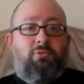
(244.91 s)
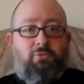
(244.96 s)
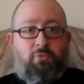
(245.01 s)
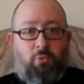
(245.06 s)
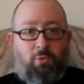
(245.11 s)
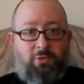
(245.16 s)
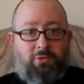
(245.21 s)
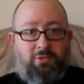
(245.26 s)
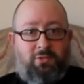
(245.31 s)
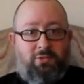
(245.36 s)

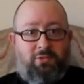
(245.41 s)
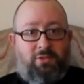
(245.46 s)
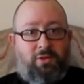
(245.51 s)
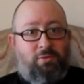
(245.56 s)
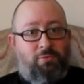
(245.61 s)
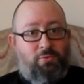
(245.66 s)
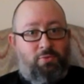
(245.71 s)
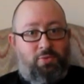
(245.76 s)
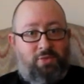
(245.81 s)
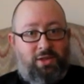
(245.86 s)
forces
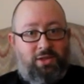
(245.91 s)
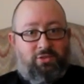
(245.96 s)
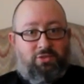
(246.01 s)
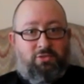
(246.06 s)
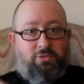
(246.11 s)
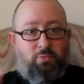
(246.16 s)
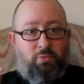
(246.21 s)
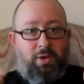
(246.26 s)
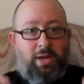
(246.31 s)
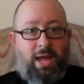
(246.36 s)
of
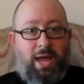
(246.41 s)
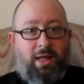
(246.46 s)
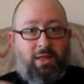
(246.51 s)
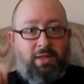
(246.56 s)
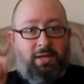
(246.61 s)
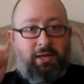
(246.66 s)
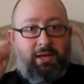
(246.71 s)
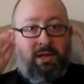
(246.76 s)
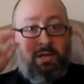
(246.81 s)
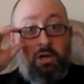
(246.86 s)
this
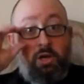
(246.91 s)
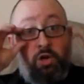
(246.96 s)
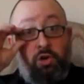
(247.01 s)
reality,